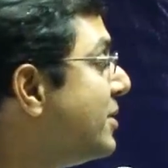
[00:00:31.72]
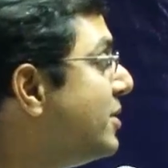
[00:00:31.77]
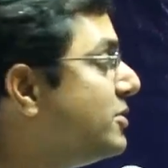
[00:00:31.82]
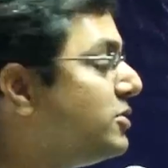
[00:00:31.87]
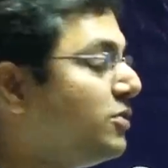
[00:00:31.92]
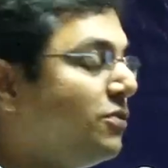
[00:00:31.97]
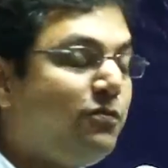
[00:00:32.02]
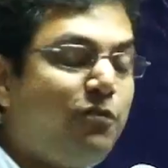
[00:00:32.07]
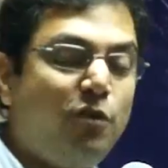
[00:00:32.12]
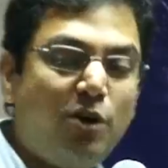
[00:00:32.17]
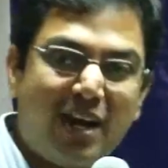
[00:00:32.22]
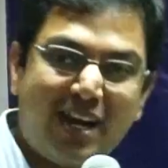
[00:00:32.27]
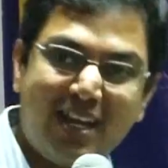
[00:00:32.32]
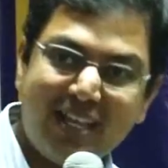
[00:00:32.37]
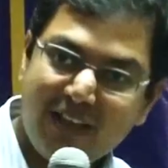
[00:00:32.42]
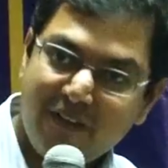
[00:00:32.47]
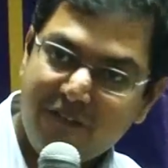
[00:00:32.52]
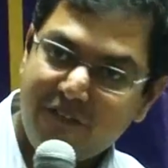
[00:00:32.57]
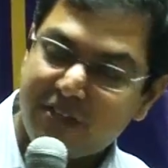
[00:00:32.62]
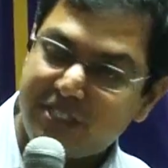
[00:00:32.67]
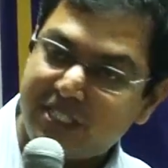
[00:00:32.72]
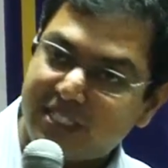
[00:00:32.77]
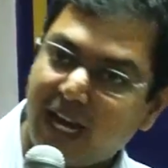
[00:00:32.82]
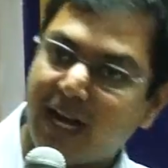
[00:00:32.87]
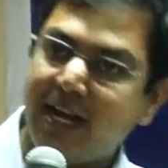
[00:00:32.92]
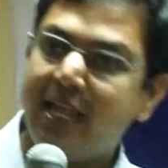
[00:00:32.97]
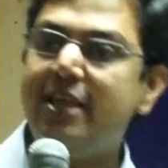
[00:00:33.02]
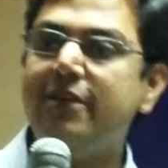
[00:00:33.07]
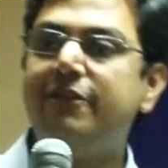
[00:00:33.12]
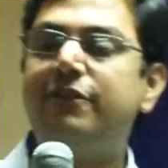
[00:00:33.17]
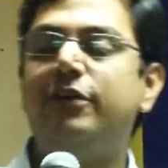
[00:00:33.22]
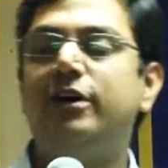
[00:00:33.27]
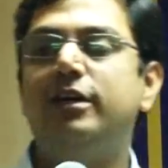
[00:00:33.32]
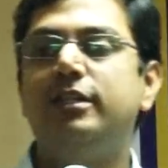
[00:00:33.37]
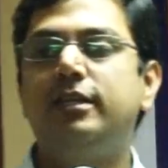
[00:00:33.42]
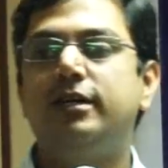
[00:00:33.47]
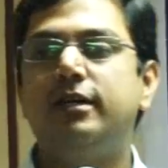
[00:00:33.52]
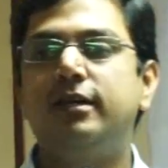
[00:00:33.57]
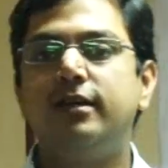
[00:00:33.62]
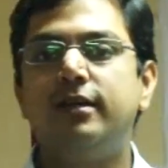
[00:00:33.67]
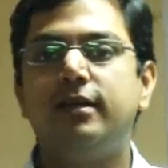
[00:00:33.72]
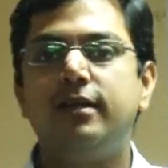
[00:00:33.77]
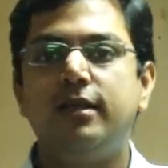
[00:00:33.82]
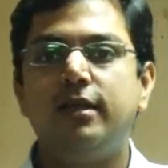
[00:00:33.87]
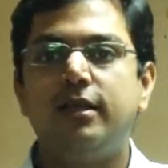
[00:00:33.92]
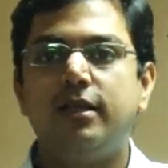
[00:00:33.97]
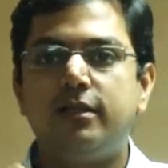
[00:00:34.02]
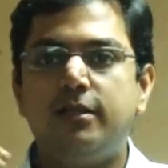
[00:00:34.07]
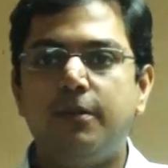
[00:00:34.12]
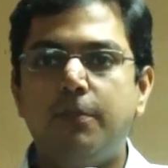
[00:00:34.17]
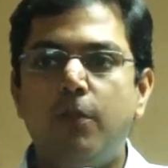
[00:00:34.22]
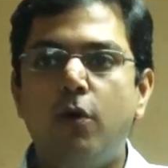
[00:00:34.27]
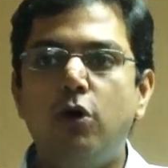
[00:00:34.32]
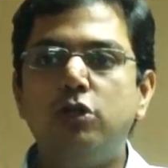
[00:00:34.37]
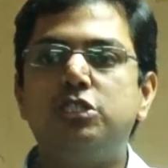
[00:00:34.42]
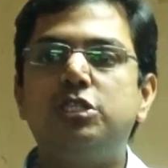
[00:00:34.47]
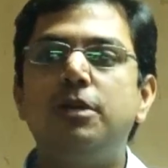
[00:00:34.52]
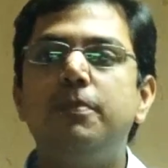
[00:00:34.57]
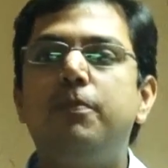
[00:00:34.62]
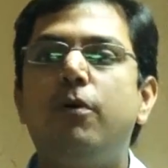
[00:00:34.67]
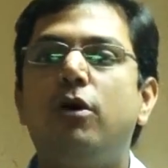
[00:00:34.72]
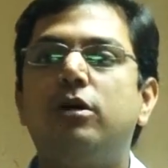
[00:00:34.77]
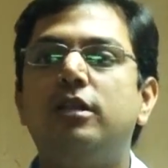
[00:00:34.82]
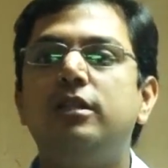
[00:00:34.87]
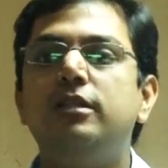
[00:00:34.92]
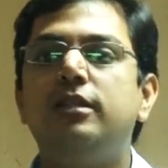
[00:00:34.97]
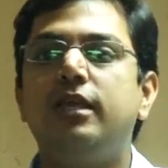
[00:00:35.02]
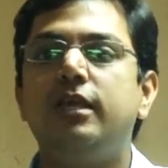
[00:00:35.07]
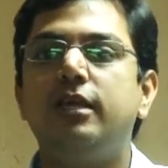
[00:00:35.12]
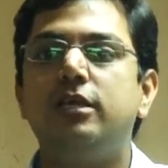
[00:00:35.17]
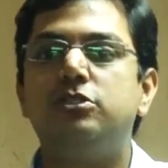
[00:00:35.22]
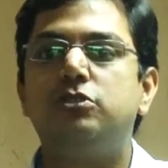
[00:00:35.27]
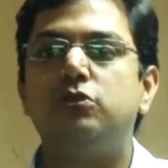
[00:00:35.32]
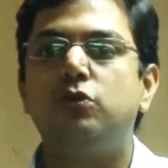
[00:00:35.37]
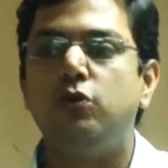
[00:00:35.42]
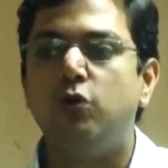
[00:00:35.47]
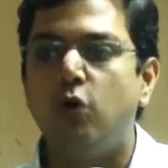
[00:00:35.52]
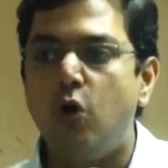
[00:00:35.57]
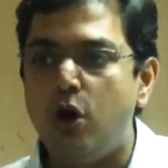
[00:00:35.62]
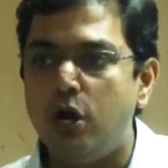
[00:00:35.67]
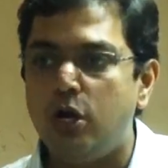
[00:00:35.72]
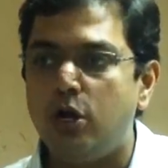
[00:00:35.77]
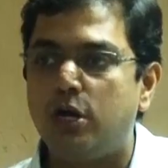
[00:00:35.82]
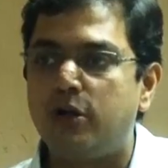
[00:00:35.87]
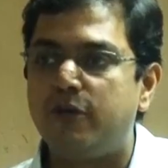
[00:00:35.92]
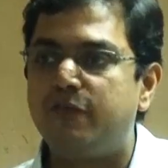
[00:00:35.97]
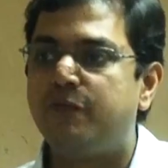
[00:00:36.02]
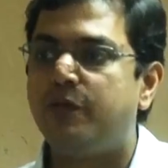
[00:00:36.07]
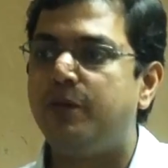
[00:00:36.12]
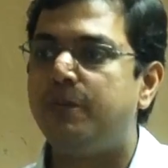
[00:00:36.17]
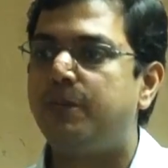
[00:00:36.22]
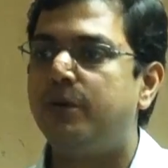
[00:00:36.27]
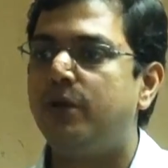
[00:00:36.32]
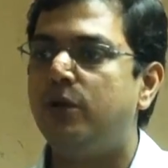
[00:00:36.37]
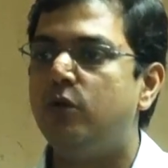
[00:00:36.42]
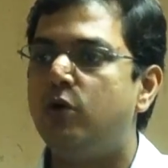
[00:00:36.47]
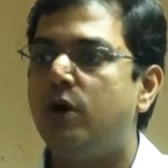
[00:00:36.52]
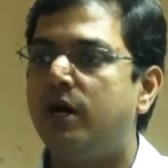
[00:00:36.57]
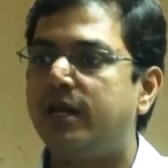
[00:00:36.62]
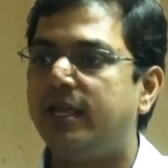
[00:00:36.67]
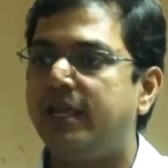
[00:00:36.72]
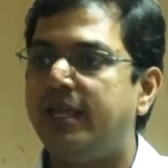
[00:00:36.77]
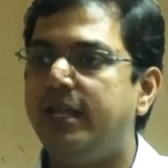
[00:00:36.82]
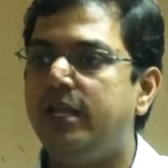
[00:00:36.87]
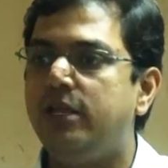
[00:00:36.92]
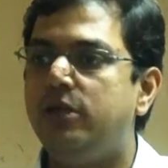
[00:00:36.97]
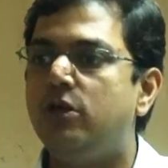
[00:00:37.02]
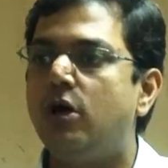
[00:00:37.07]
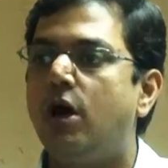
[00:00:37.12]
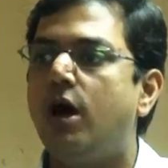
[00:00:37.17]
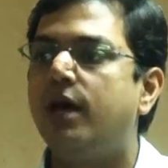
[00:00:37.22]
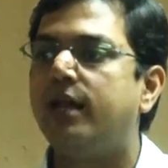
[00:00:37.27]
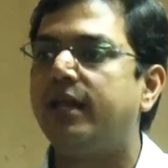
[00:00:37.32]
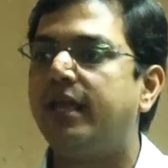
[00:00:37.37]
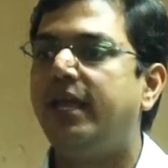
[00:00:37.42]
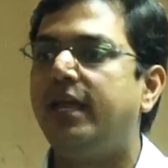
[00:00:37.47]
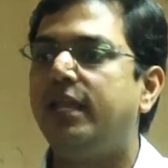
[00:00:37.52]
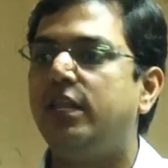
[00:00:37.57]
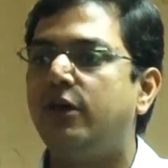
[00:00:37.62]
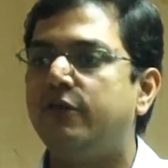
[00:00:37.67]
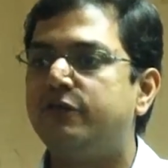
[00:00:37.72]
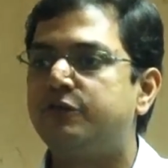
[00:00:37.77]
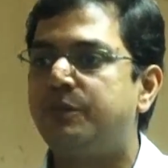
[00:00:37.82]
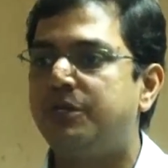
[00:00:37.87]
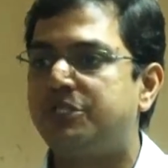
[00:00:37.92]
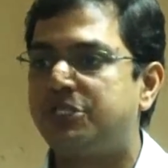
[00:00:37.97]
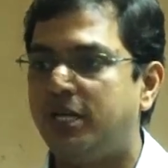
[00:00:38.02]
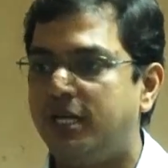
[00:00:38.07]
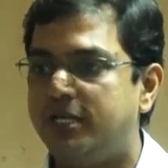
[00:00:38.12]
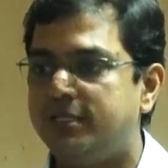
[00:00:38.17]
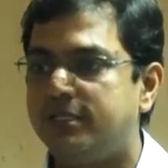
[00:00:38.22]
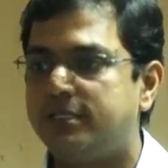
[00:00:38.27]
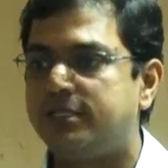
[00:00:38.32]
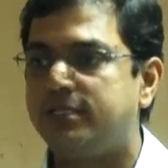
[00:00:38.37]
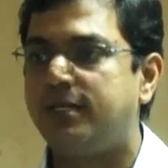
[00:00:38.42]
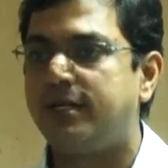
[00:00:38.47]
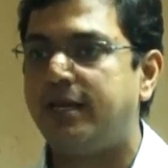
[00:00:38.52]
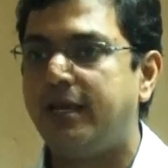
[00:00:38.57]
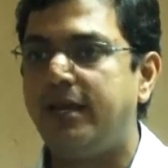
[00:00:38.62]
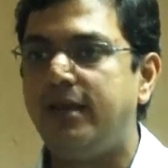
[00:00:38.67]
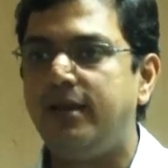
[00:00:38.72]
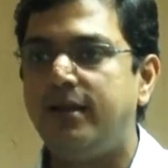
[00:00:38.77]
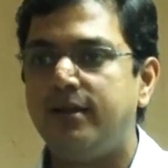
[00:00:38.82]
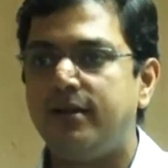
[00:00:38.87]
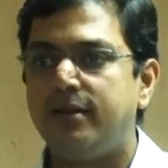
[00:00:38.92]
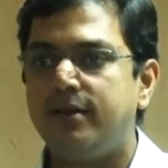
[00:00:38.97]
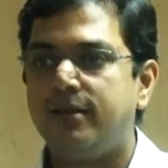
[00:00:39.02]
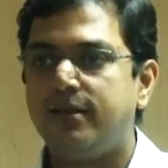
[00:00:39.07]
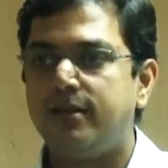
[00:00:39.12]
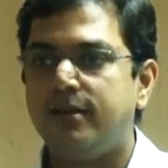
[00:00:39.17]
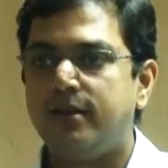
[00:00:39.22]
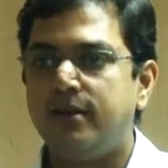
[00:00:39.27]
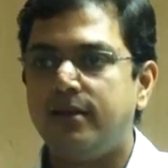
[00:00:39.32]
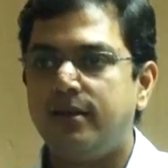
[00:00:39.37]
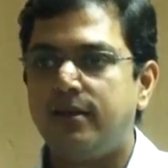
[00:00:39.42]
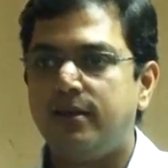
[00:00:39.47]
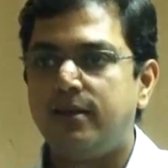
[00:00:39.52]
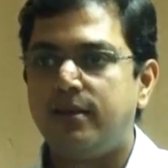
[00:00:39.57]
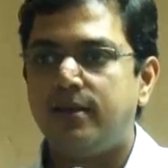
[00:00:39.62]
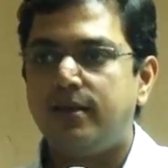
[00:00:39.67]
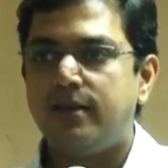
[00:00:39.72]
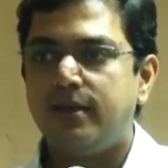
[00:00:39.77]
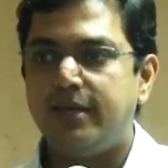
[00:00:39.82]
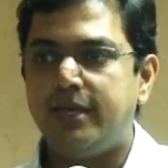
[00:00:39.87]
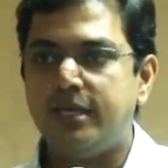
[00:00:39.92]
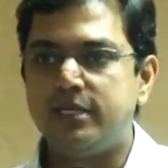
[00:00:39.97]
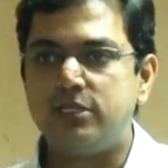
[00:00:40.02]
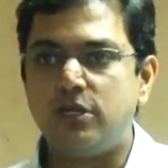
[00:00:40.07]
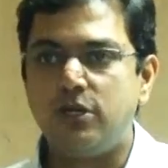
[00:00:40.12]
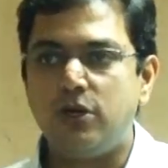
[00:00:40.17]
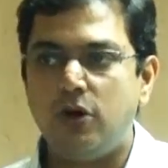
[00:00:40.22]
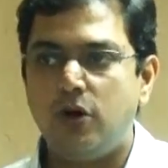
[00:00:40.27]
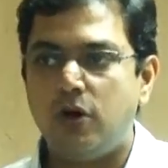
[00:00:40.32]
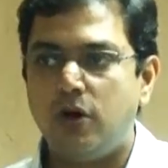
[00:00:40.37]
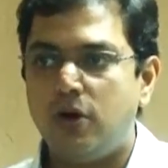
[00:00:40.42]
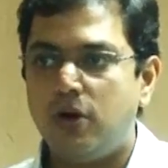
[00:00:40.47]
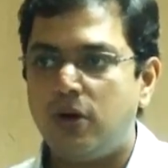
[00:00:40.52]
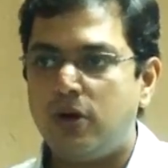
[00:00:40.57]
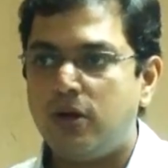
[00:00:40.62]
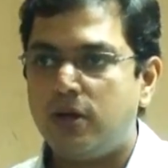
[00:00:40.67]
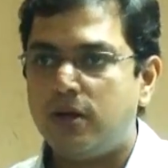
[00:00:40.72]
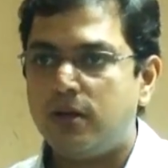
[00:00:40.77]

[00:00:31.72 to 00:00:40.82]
So for studying further, the most important thing is to know a lot of people who are in your area of specialization, right? Yes or no?